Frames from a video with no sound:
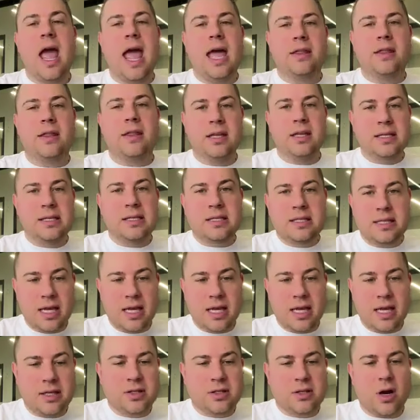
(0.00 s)
And these
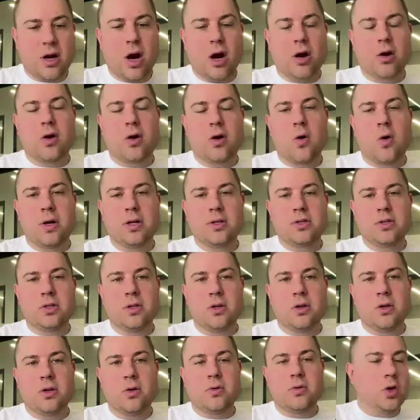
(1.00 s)
seats are going
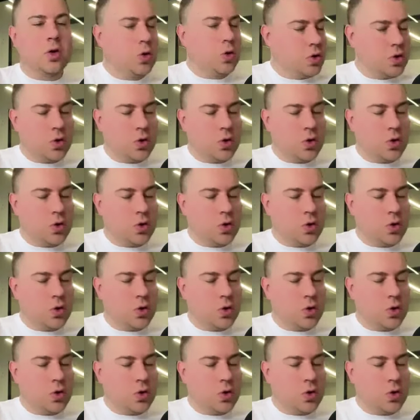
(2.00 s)
to, you,